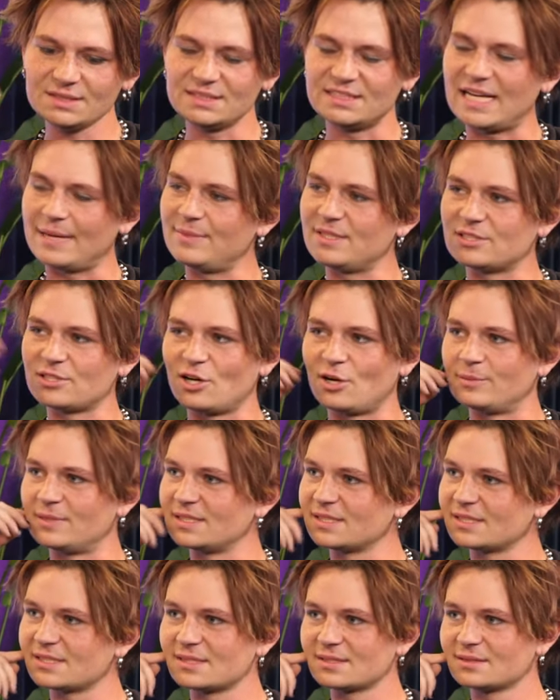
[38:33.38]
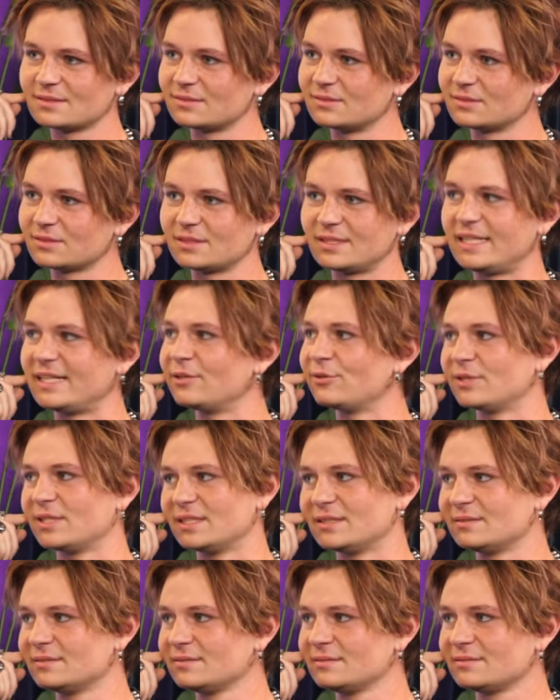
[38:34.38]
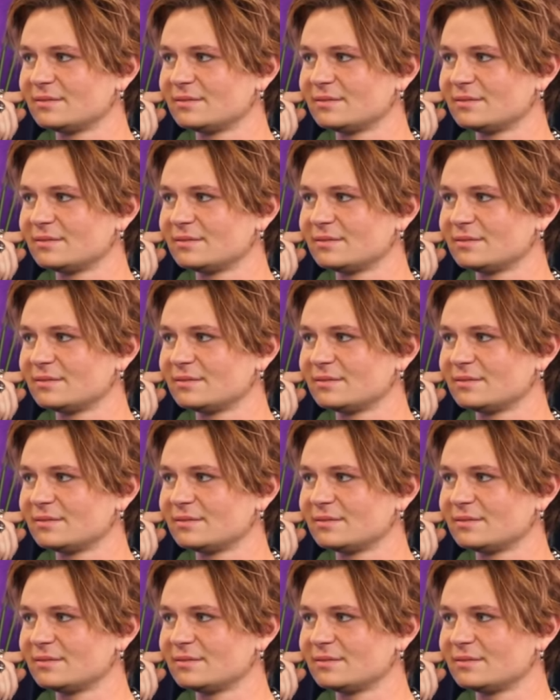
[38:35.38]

Jamie Thomas, killed it